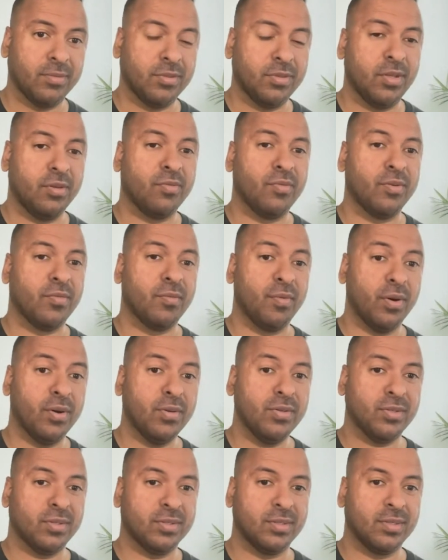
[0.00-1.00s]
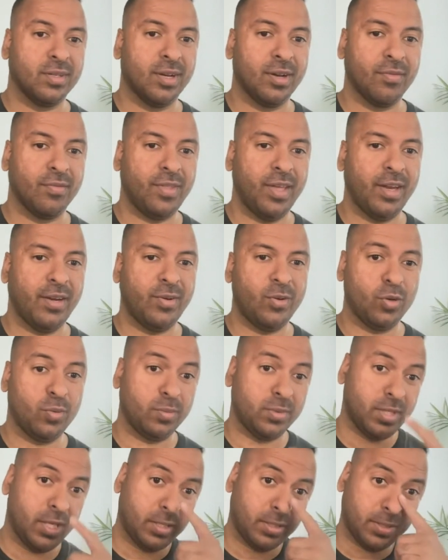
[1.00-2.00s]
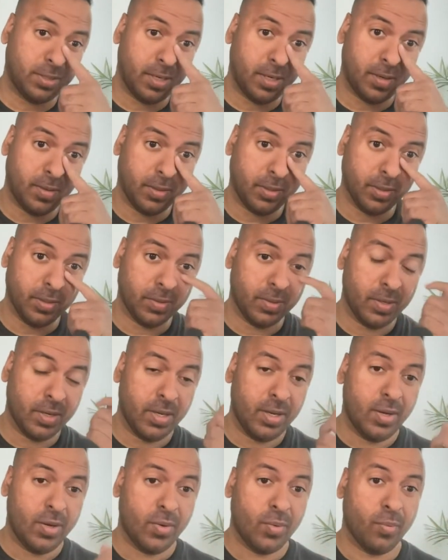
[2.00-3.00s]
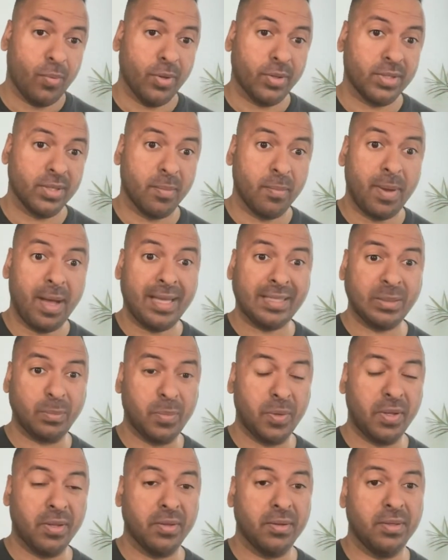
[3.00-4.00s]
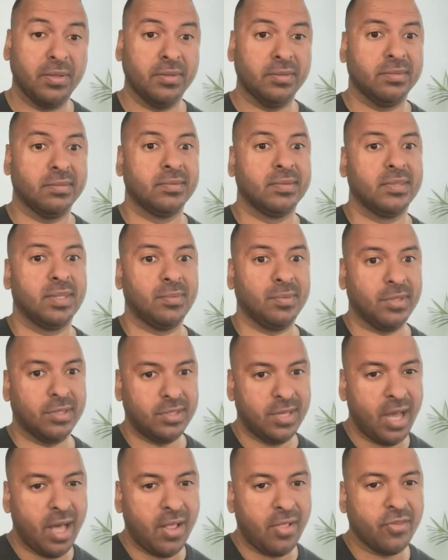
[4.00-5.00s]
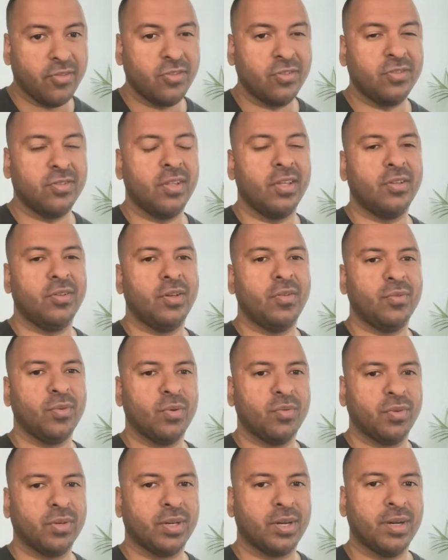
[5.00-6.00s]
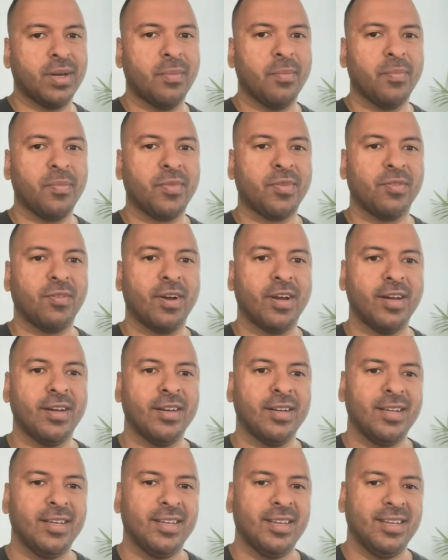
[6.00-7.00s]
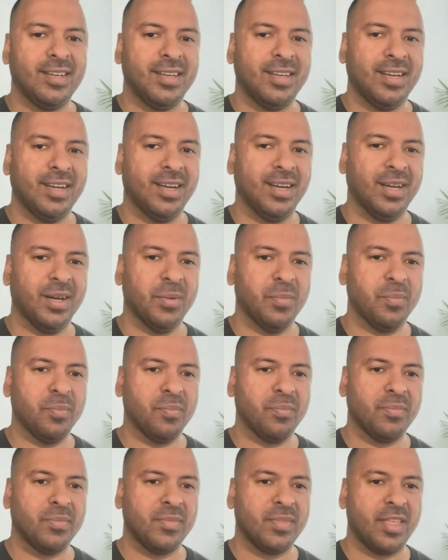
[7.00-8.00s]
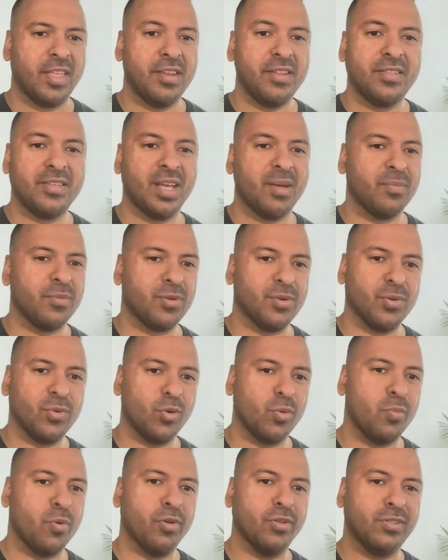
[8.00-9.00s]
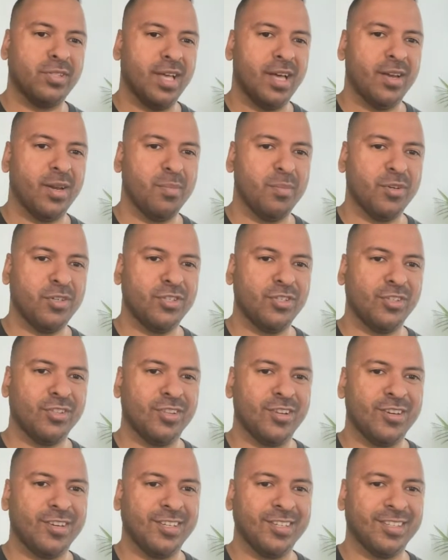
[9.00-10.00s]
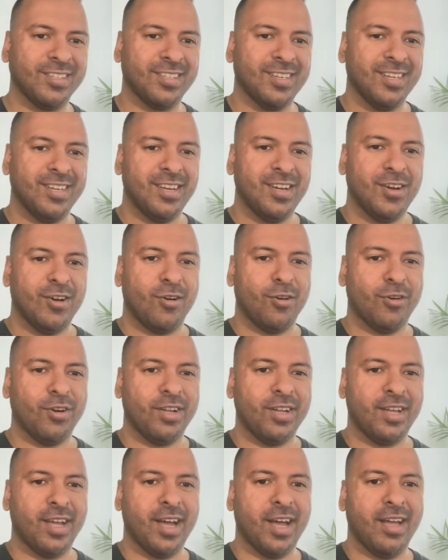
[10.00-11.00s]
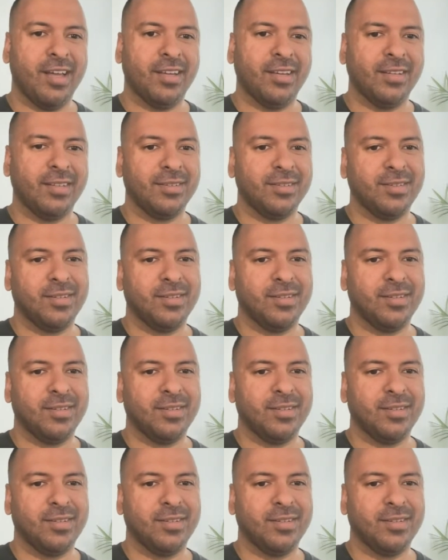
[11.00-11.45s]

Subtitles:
different version of that doomsday scenario with some possibilities, some of the challenges that you have to overcome, right? Anytime Google puts out a machine learning or AI